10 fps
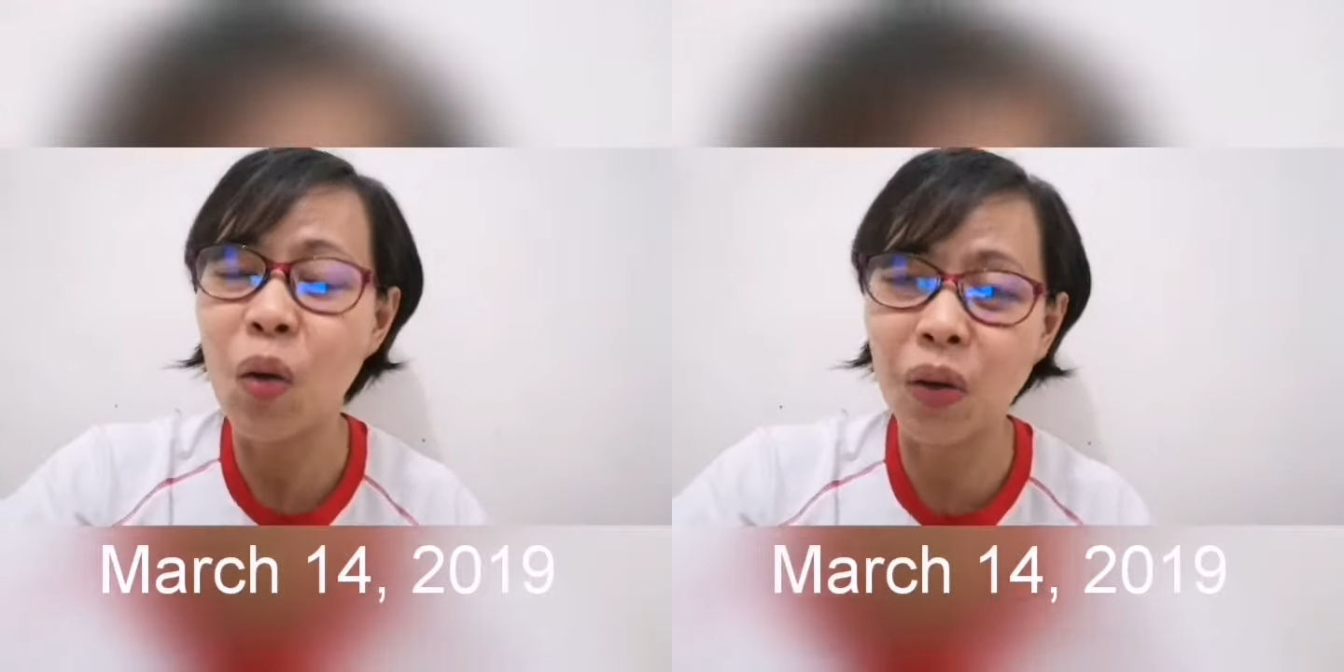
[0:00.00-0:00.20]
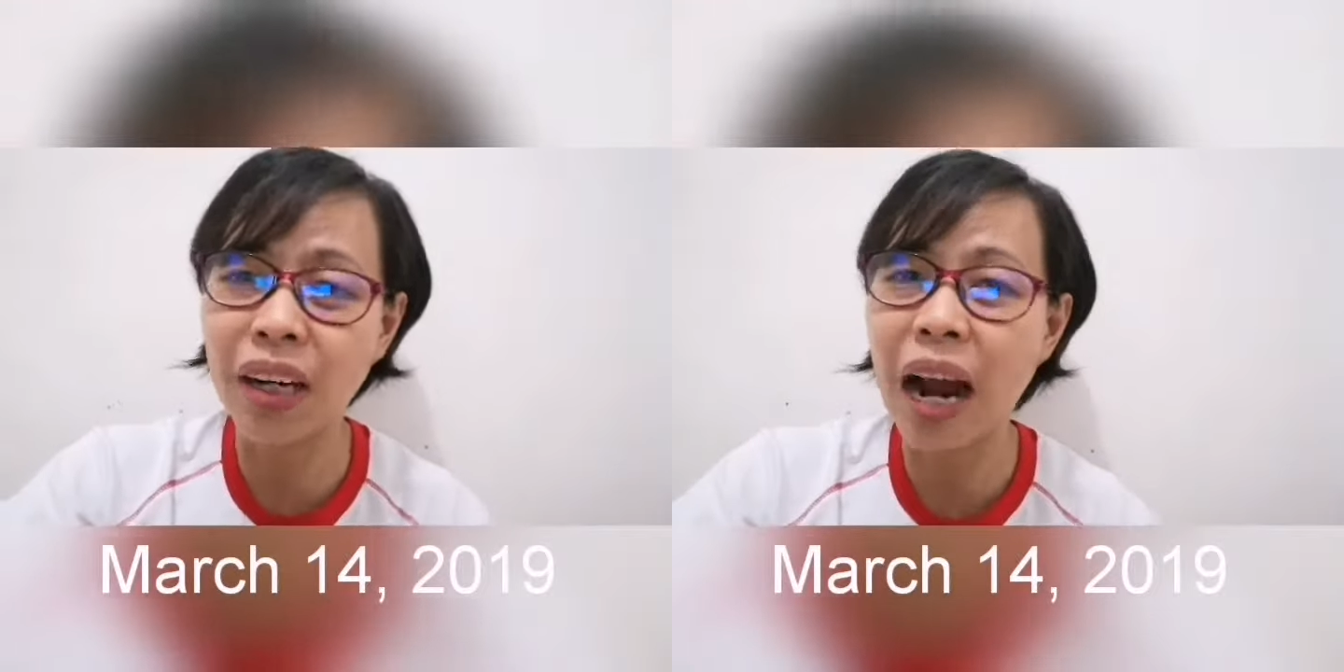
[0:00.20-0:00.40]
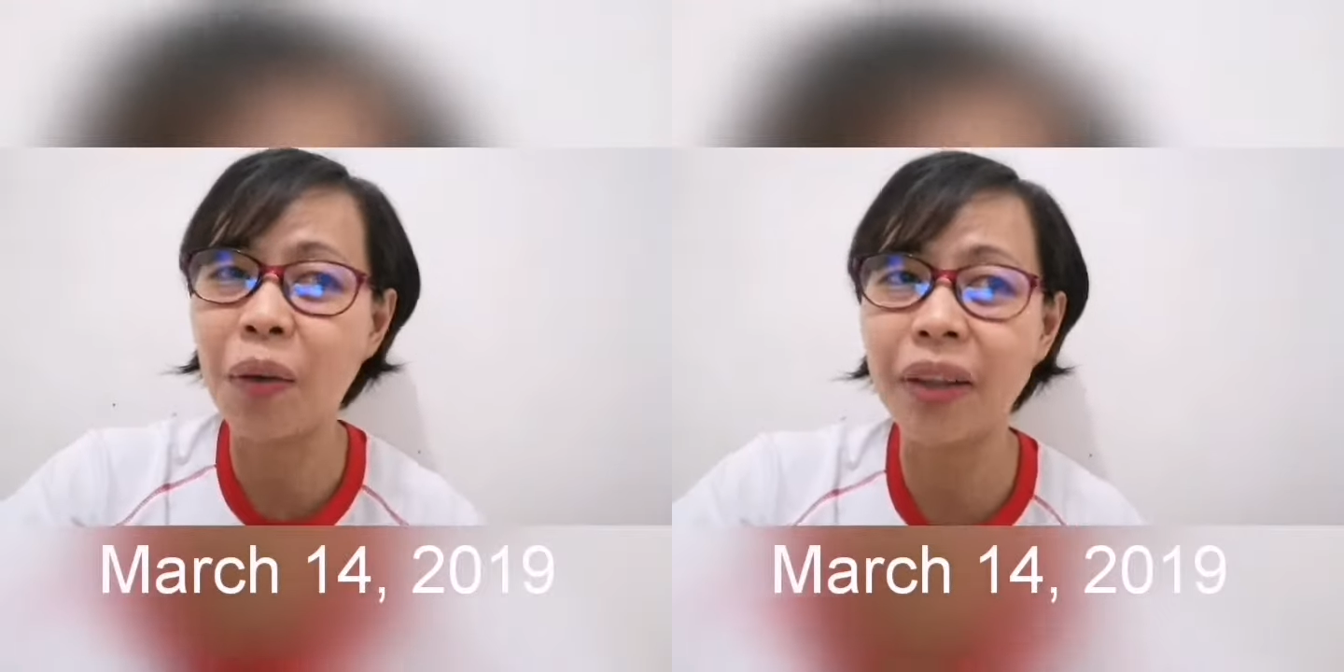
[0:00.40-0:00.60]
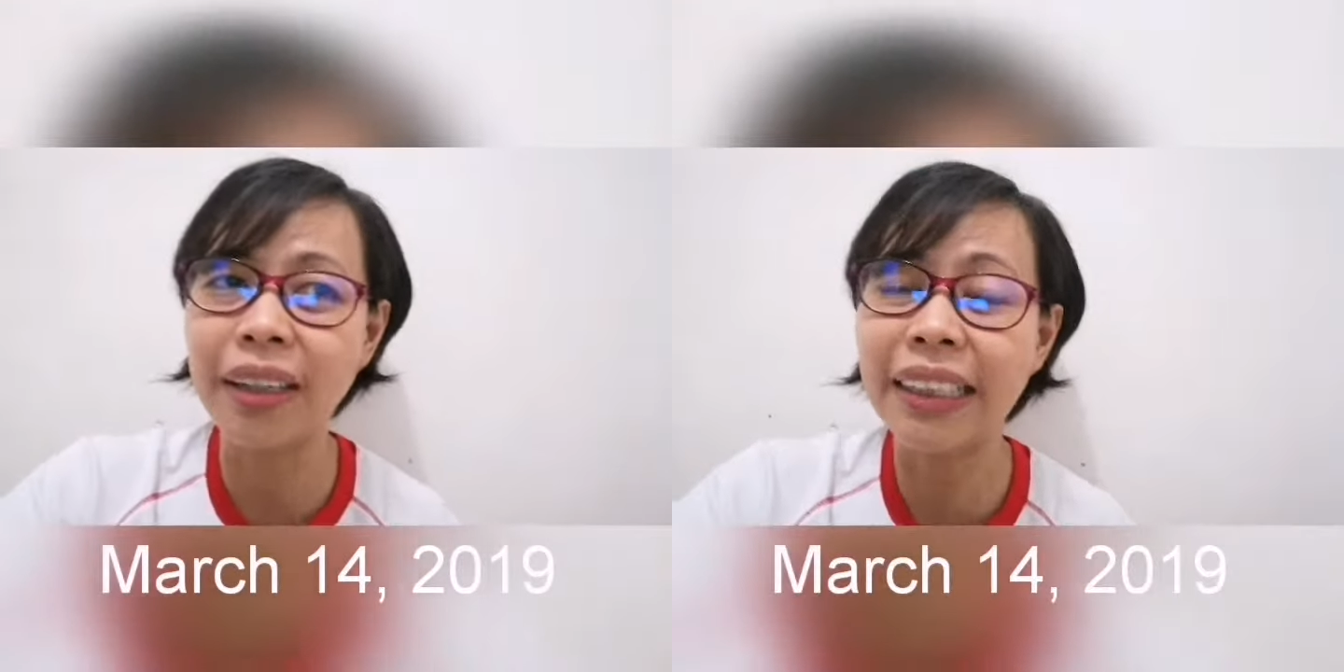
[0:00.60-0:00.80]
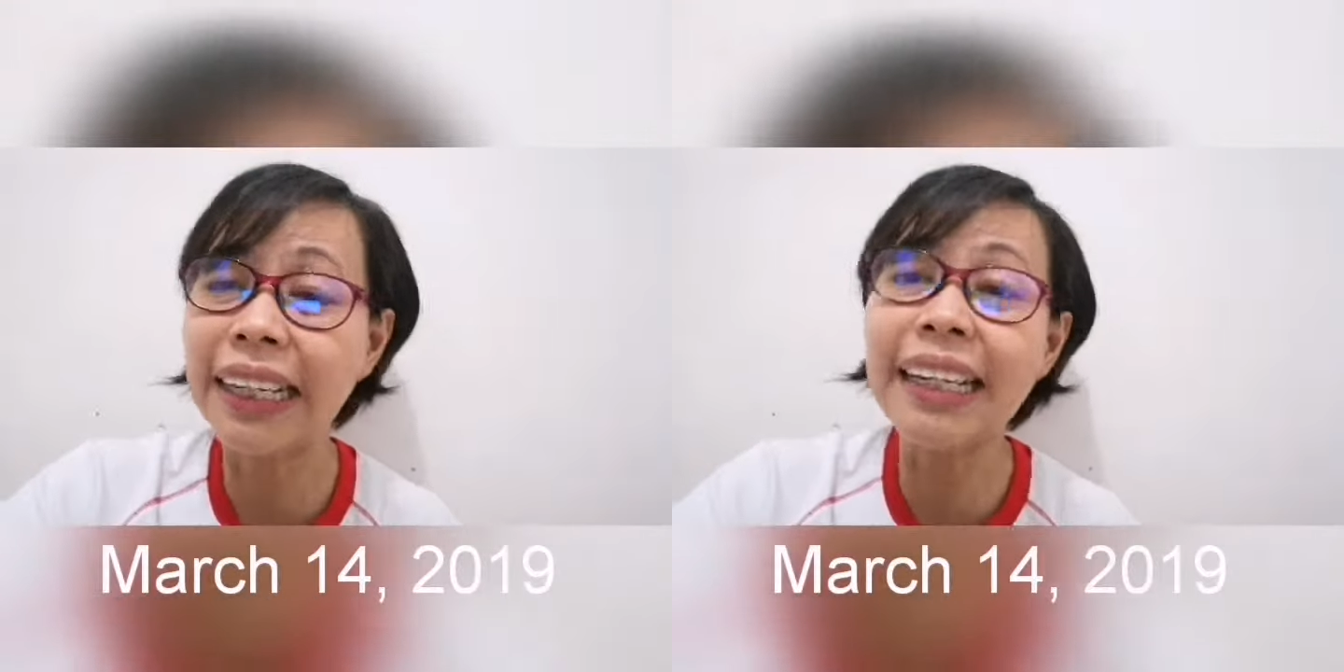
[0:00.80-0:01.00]
or
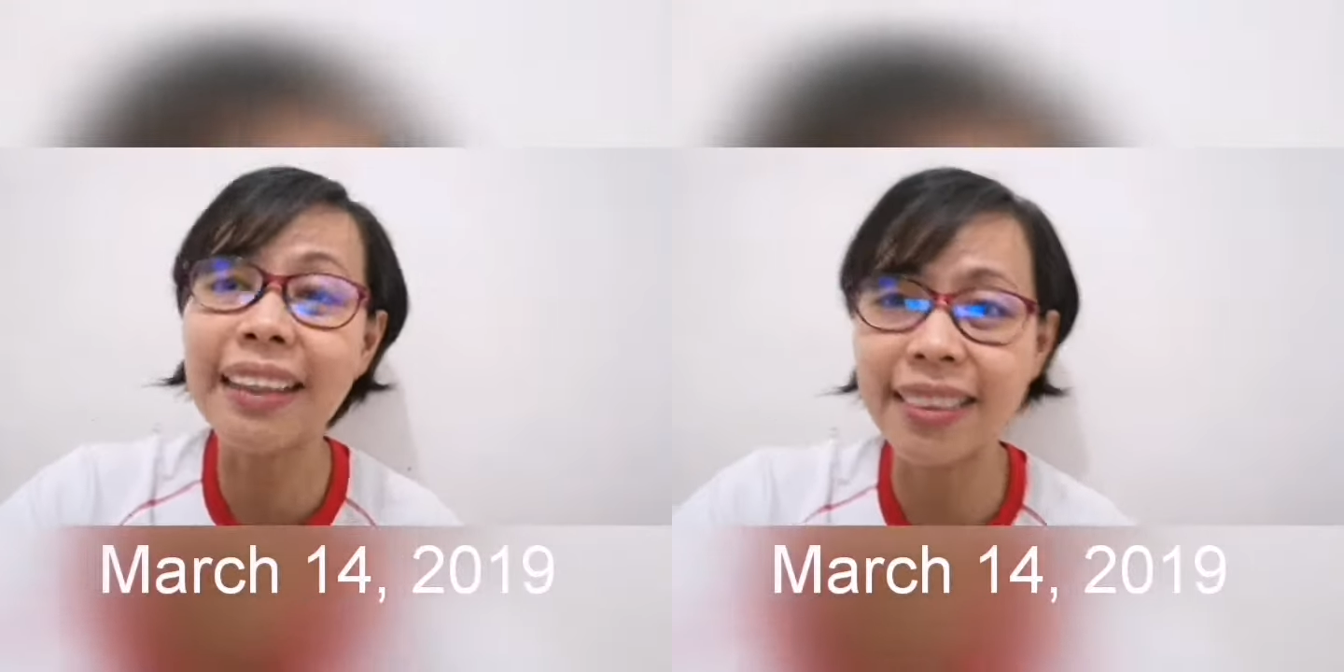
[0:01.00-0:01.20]
our early